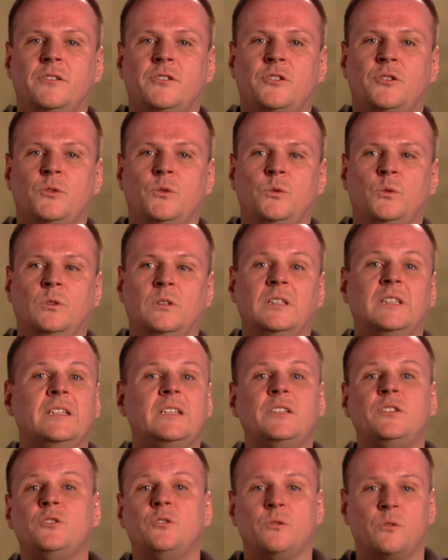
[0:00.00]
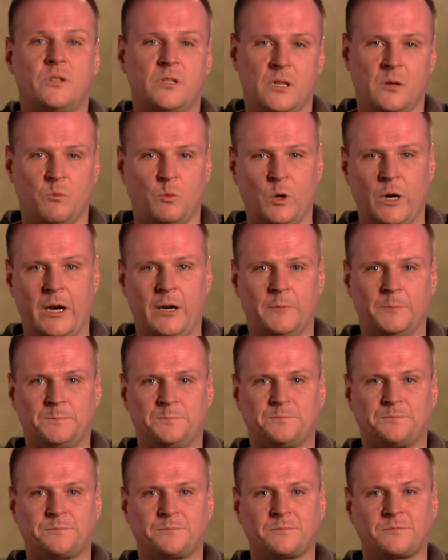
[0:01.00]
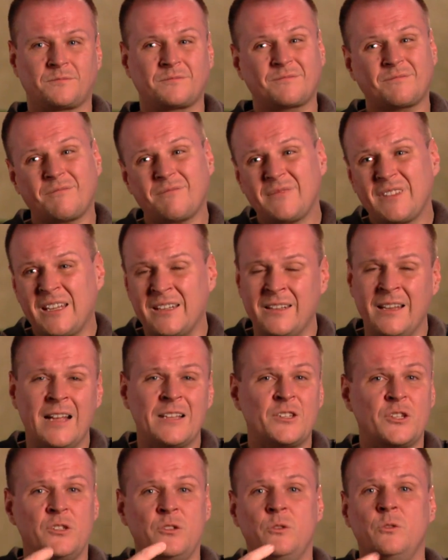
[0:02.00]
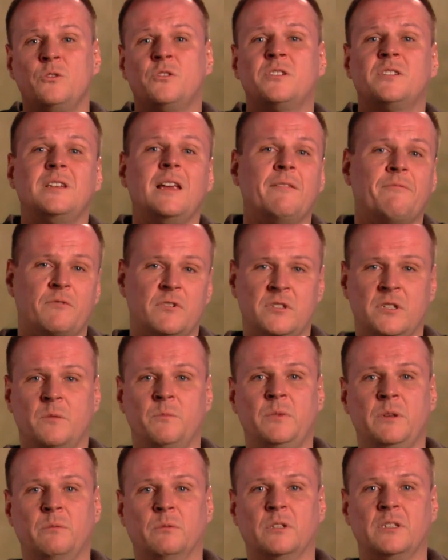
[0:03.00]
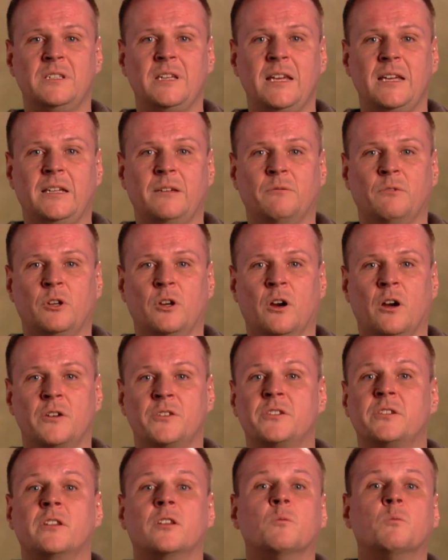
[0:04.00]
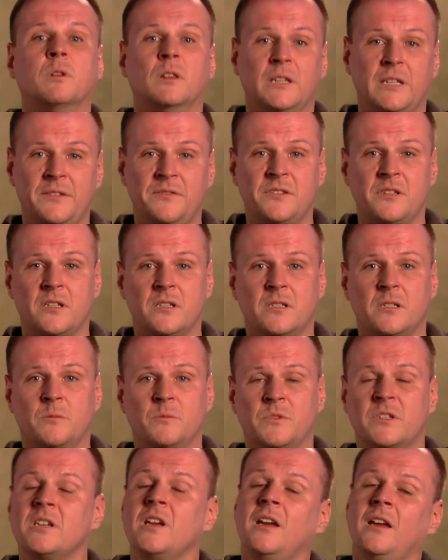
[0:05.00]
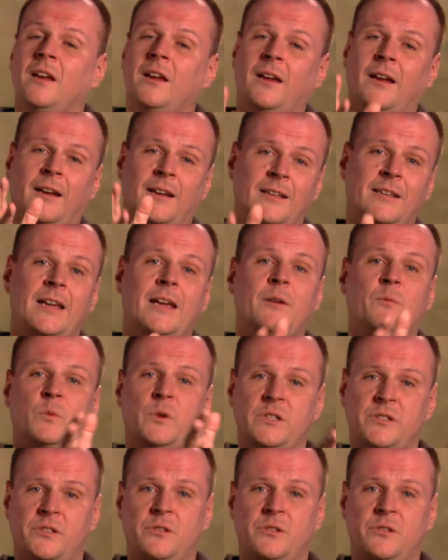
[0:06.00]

to lead you somewhere. And that's a huge step for some people to take in regards to their belief systems. And again, we